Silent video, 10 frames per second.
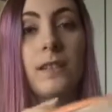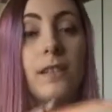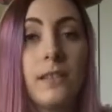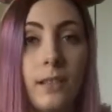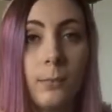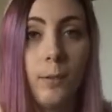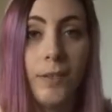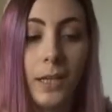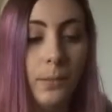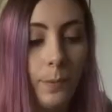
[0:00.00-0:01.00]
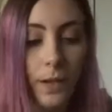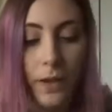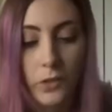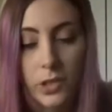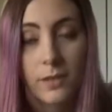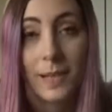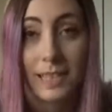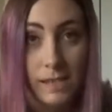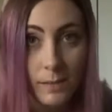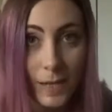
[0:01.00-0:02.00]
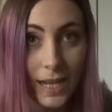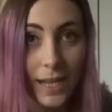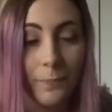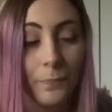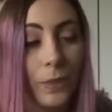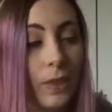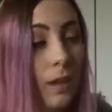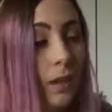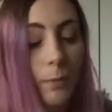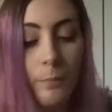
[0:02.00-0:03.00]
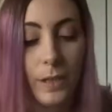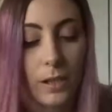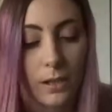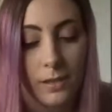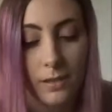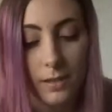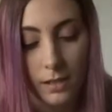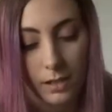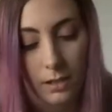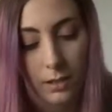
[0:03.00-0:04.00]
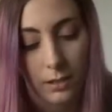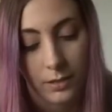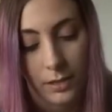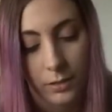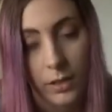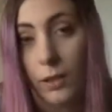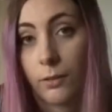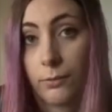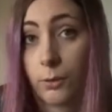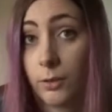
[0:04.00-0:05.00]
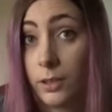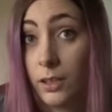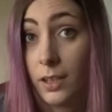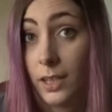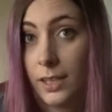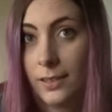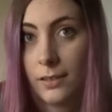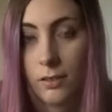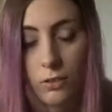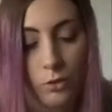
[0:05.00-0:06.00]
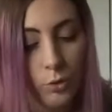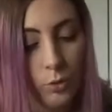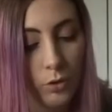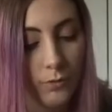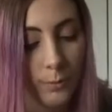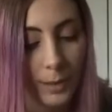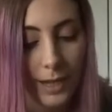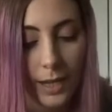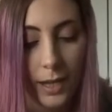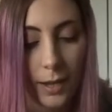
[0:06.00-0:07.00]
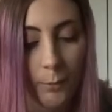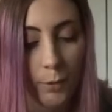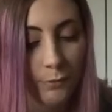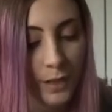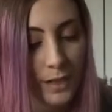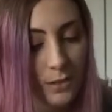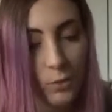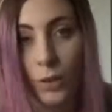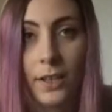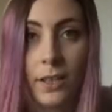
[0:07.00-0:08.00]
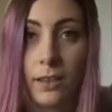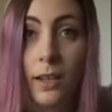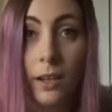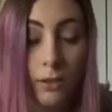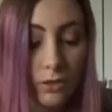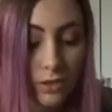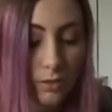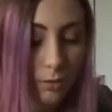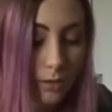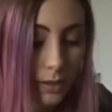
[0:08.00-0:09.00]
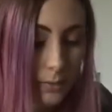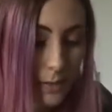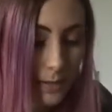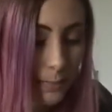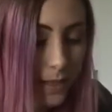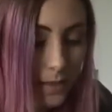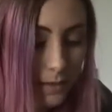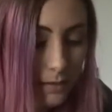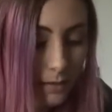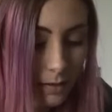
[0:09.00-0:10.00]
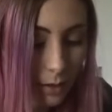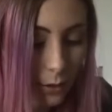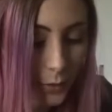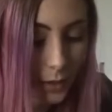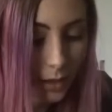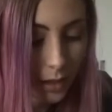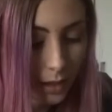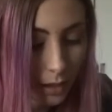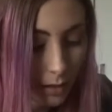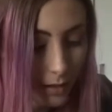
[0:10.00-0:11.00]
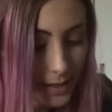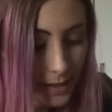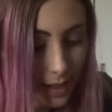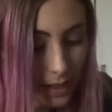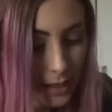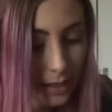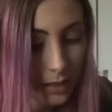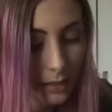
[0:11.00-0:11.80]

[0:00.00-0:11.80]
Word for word: it's going to sound a bit vain, but I have a cosmetics bag because I tell you now, the Florida heat does no good for my hair, my face, or anything. I just look like a sweaty mess. So I take